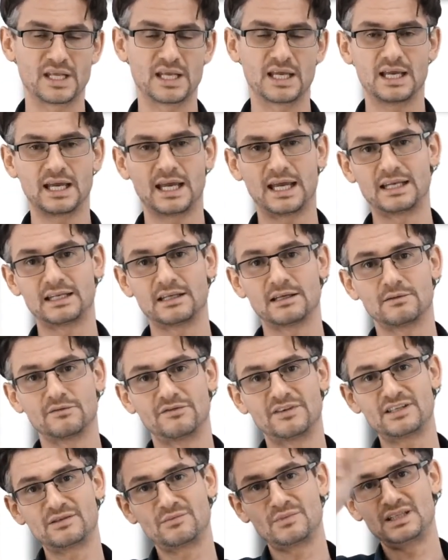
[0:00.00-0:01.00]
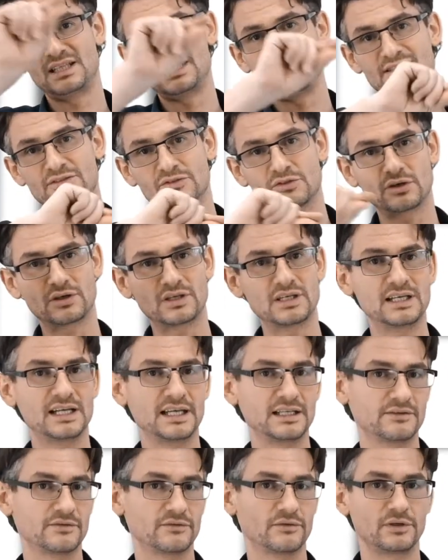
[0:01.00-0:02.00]
And vitamin D
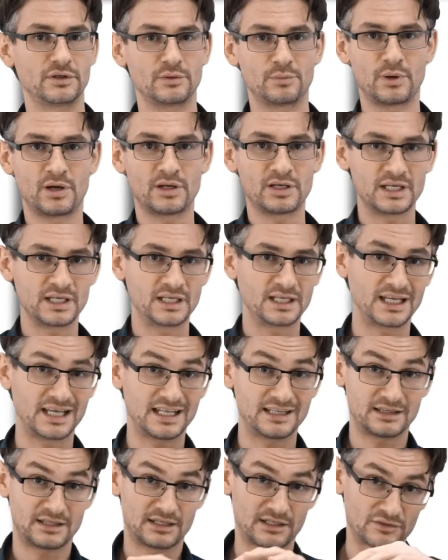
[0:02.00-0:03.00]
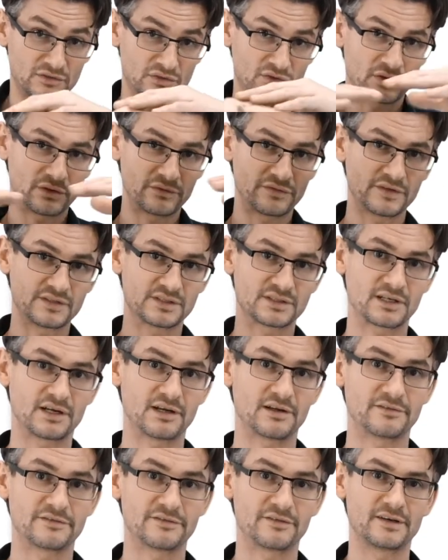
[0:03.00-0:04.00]
circulates through your body, and the surface
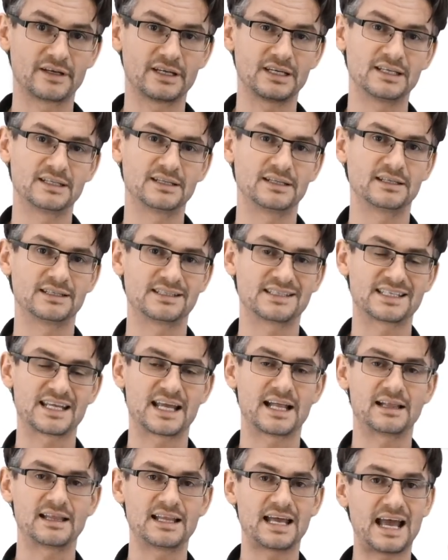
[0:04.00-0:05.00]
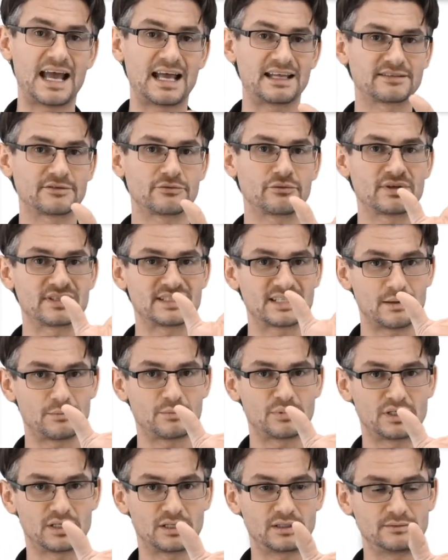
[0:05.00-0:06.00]
of the cell has a
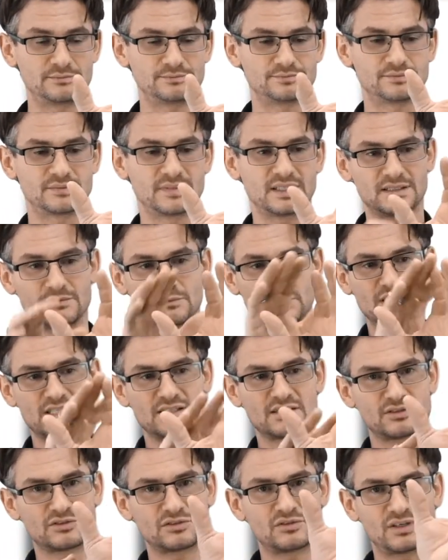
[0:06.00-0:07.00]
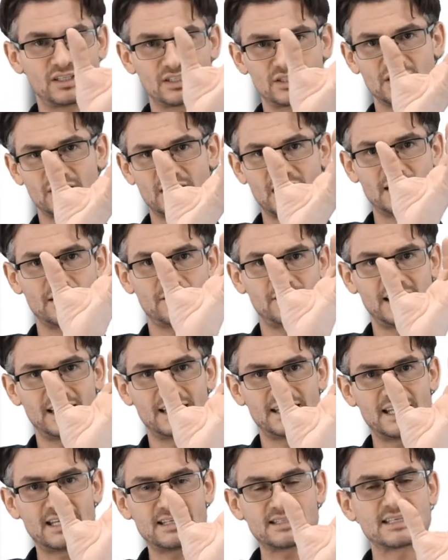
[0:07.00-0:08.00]
receptor, which is a structure kind of like
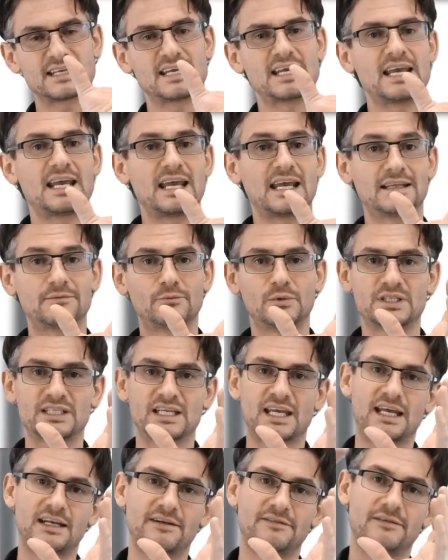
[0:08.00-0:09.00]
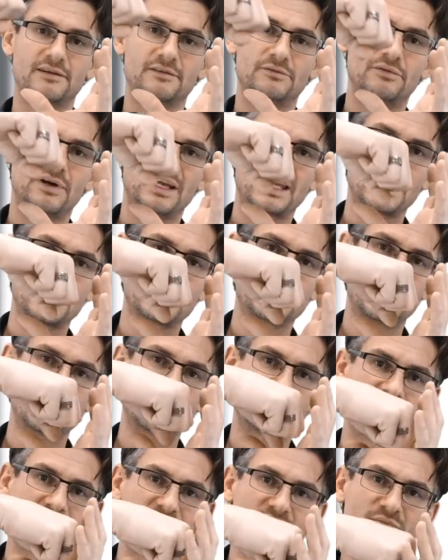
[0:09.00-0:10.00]
this, which can recognize
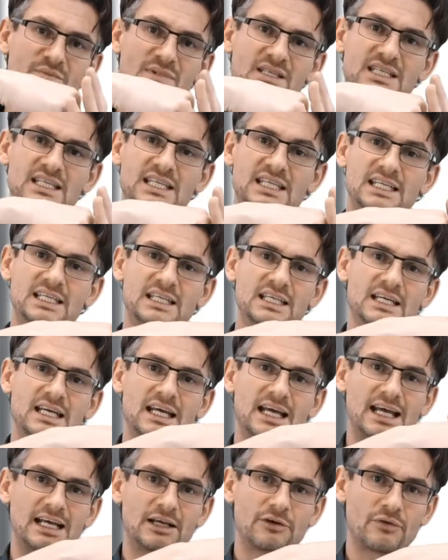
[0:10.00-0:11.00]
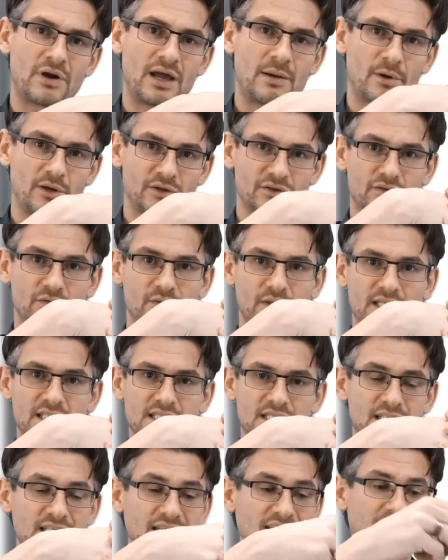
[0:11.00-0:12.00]
vitamin D and grab onto it
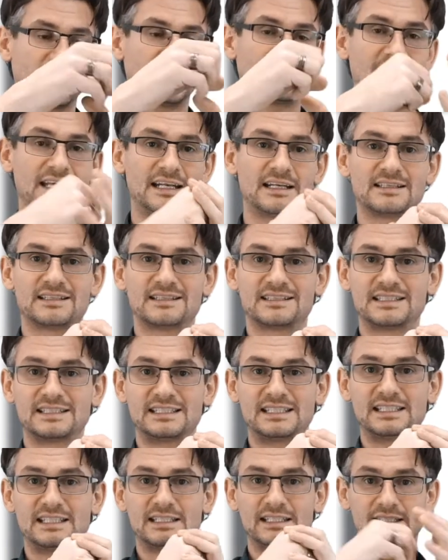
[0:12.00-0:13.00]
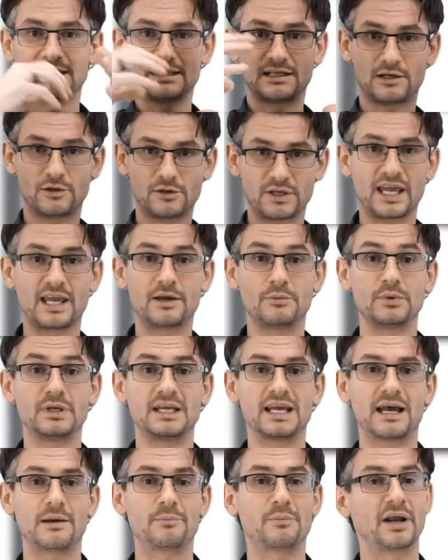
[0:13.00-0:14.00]
and then see, okay, we
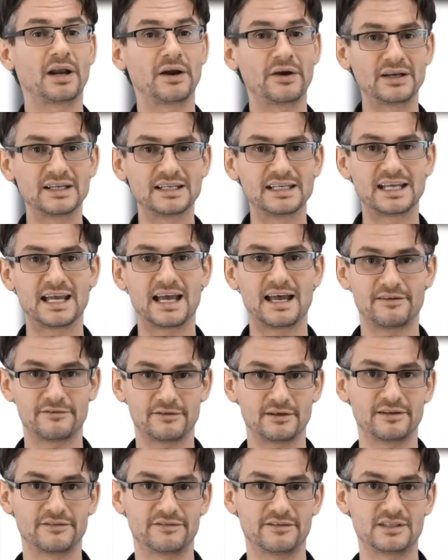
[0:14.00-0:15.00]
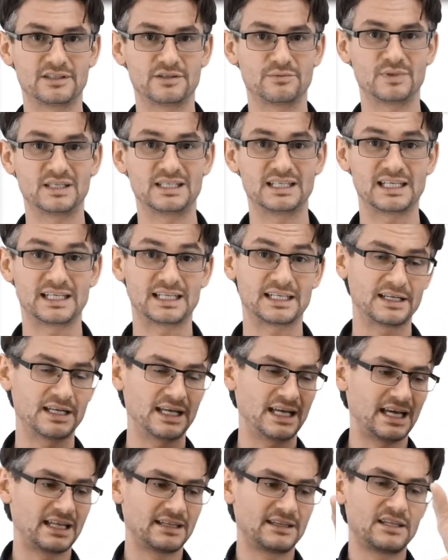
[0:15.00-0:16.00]
apparently have enough vitamin D.
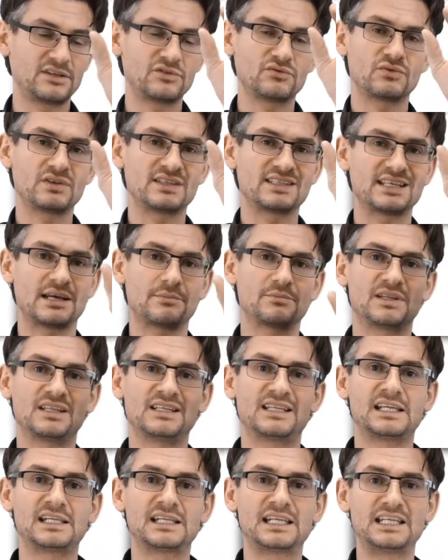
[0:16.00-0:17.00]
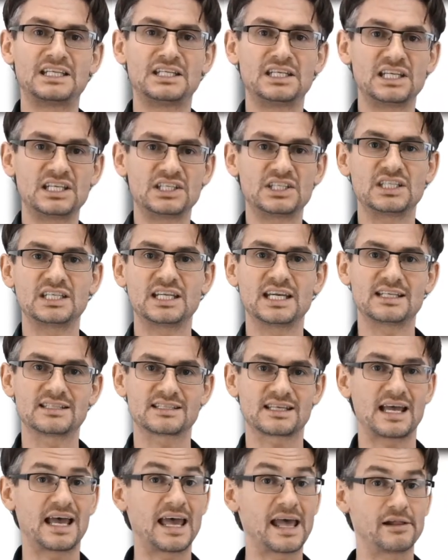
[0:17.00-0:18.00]
And this receptor then initiates a
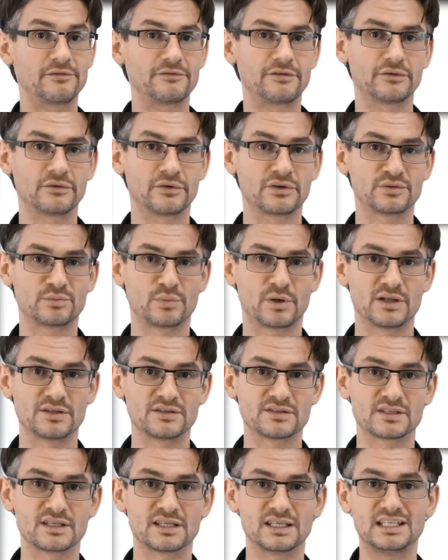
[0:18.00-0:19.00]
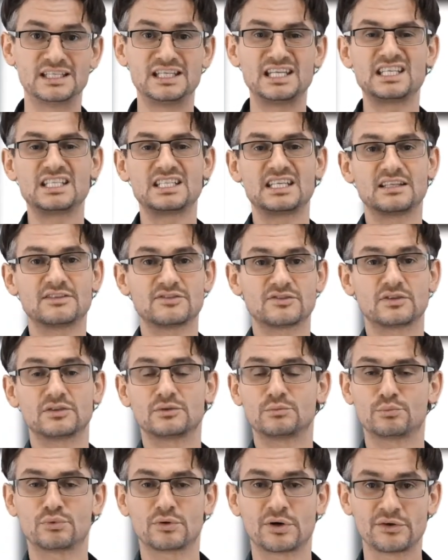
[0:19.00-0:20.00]
healthy response, initiates certain
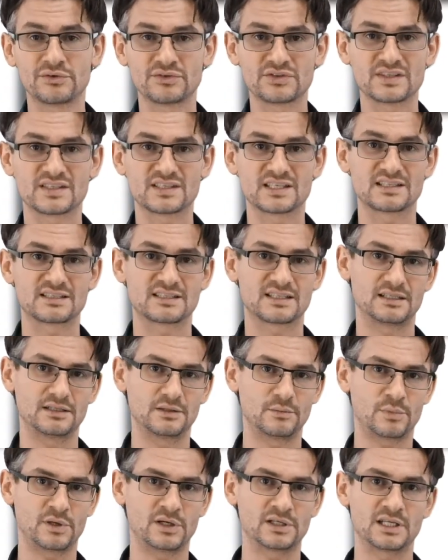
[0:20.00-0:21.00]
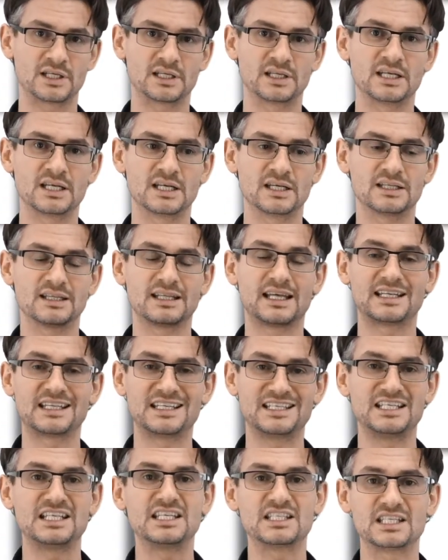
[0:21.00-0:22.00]
processes in the body that
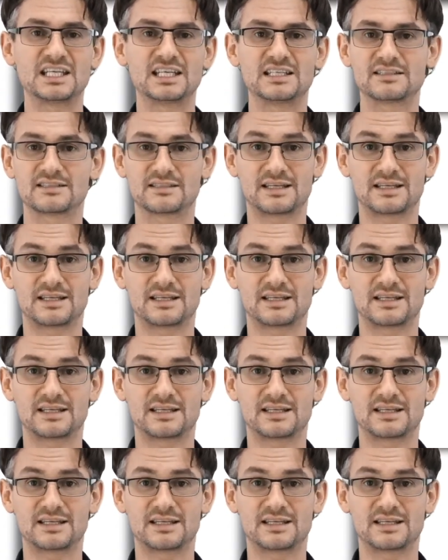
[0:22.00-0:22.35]
initiates the